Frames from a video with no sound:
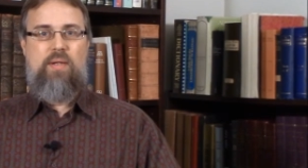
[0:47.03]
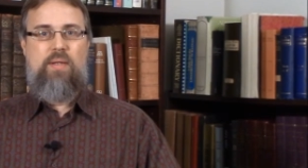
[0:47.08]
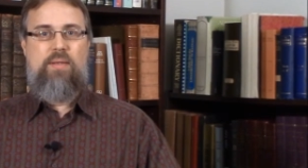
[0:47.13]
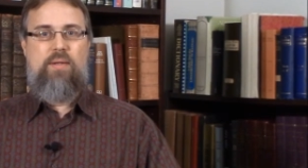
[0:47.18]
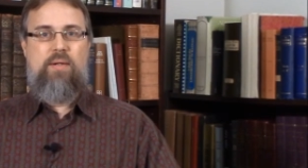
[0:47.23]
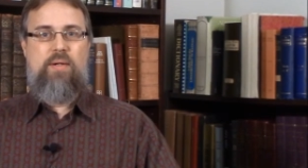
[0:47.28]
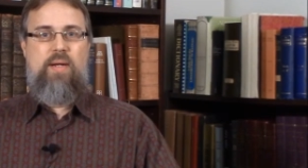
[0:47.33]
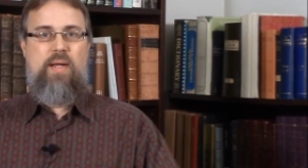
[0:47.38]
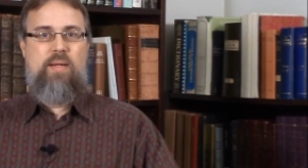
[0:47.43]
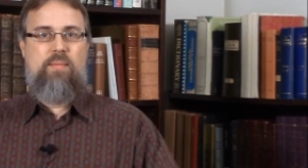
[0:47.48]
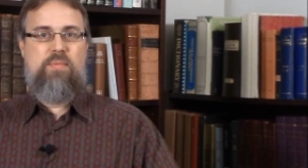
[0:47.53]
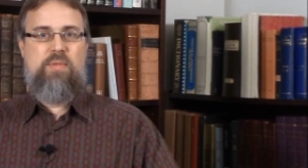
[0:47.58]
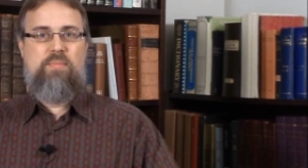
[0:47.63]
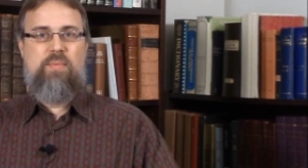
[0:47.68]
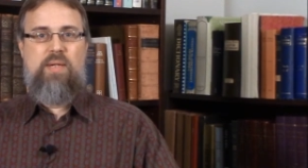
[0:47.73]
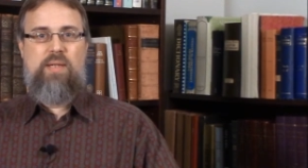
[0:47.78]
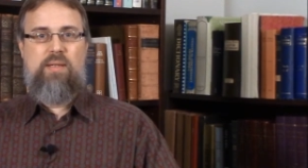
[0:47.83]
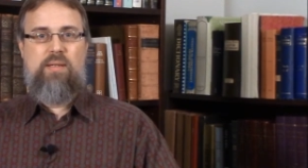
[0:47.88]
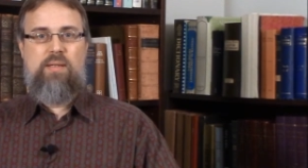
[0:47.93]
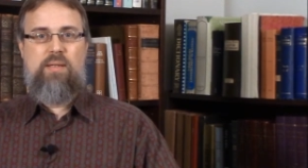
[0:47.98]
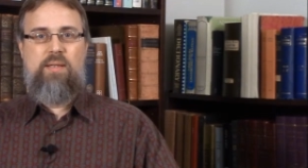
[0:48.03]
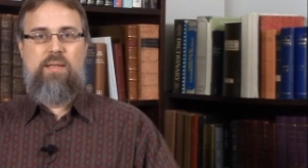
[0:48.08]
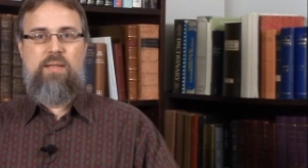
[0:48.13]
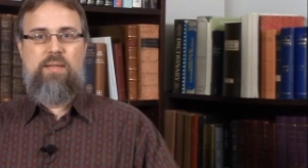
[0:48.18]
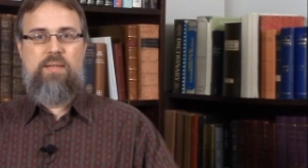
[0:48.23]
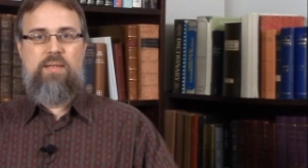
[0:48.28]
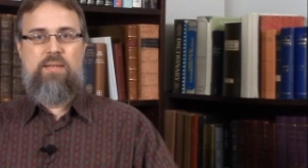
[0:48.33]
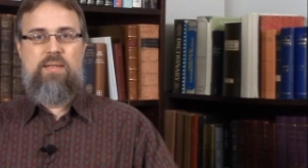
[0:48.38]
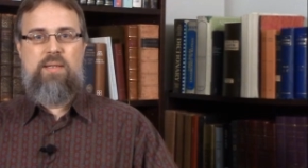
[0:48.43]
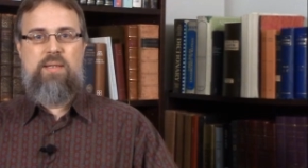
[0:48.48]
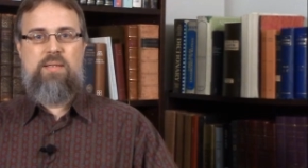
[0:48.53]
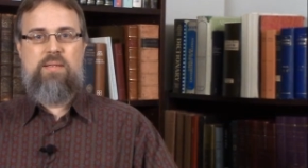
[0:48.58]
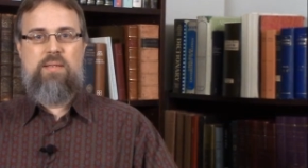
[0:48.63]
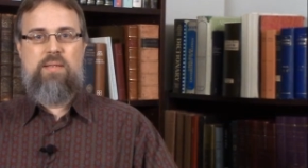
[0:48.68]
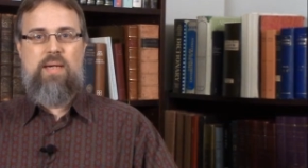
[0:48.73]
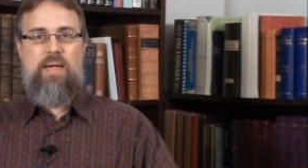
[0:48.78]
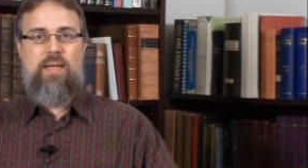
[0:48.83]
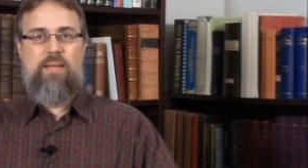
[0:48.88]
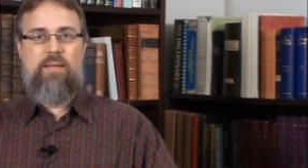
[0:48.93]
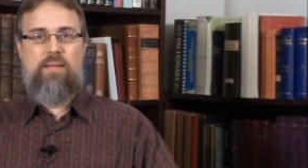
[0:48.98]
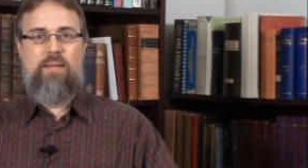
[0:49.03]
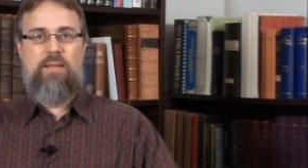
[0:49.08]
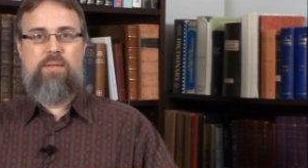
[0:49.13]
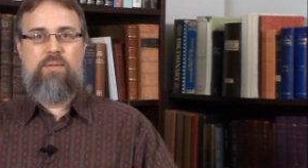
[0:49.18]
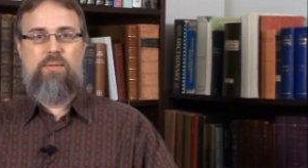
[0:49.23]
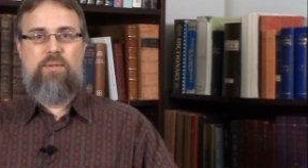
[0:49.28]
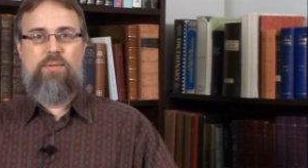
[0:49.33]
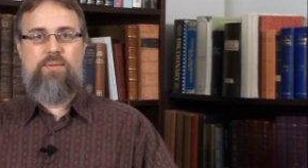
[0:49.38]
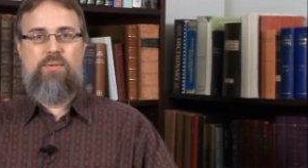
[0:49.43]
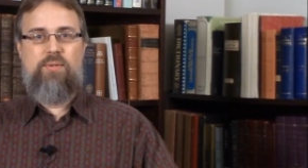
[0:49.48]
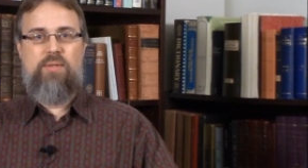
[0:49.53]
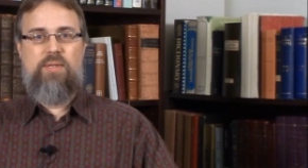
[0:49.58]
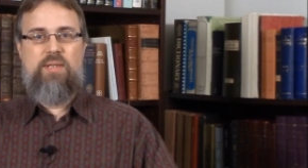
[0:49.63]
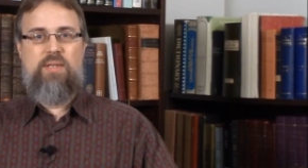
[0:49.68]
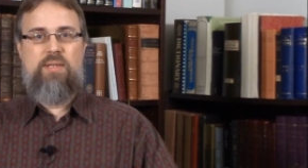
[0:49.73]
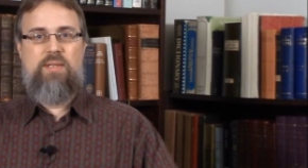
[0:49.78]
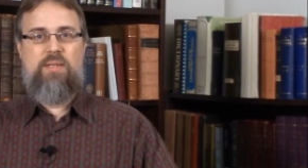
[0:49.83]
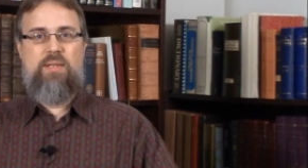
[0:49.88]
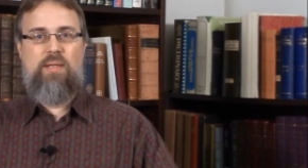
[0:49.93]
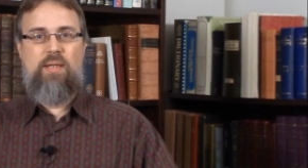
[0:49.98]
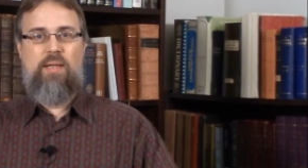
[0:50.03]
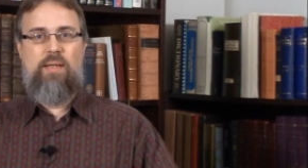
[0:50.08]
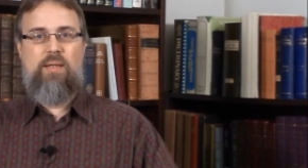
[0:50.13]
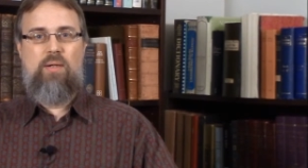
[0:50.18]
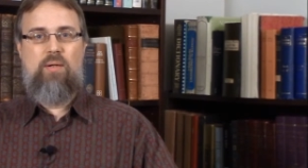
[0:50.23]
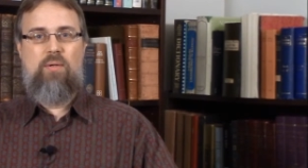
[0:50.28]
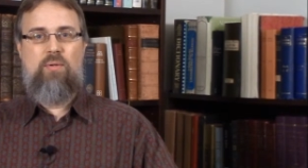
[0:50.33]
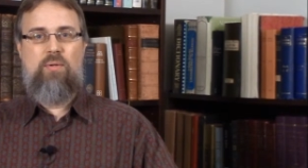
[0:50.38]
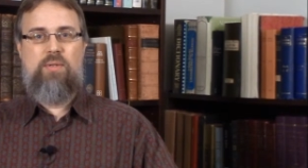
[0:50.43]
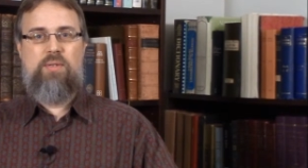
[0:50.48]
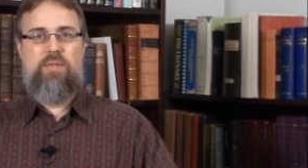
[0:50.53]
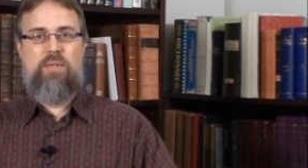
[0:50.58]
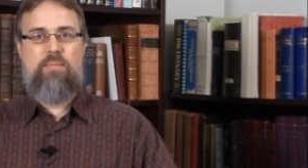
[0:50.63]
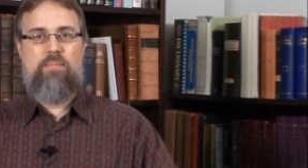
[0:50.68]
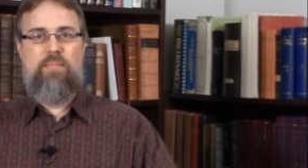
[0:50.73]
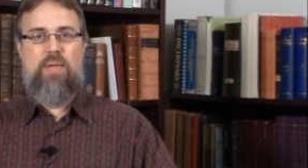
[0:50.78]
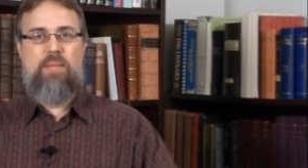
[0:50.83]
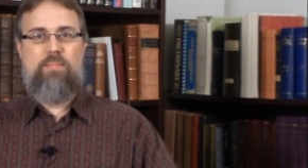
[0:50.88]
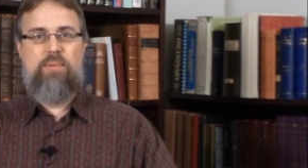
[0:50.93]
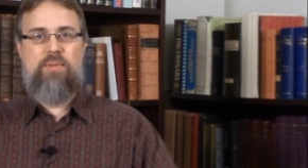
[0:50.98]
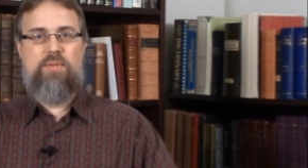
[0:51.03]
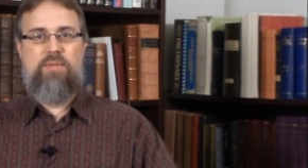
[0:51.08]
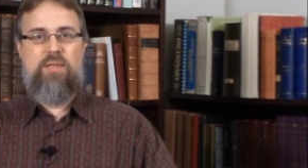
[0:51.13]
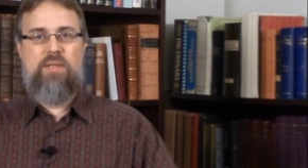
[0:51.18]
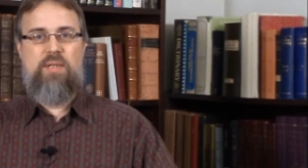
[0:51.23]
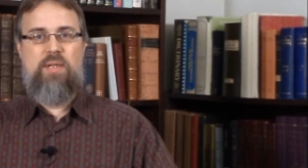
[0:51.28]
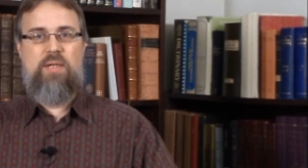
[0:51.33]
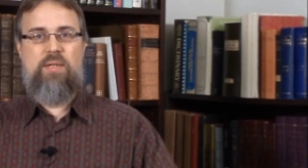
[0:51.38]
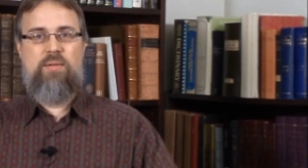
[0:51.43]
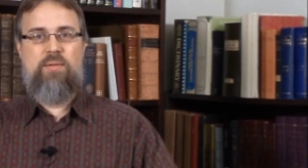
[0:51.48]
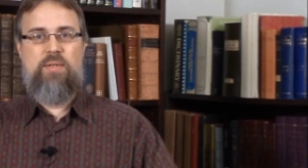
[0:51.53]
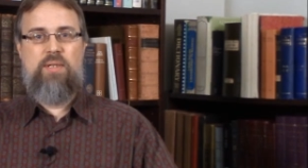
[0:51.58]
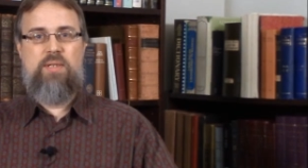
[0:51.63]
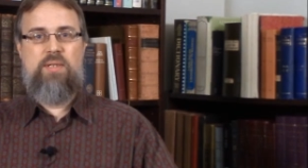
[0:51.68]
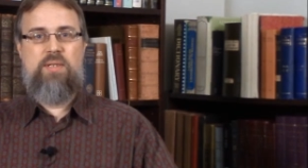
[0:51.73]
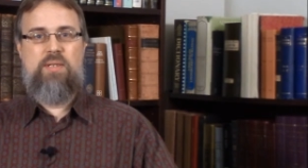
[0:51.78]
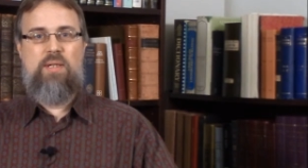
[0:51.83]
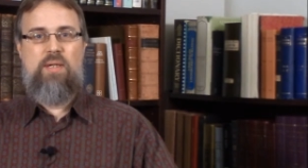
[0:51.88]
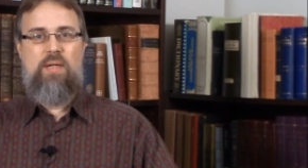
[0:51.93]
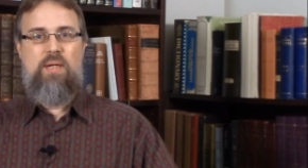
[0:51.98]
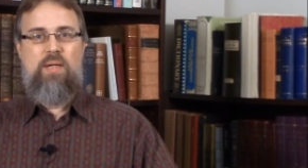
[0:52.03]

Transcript: Their names make it clear that these are not literal trees like oaks, maples, and hickories,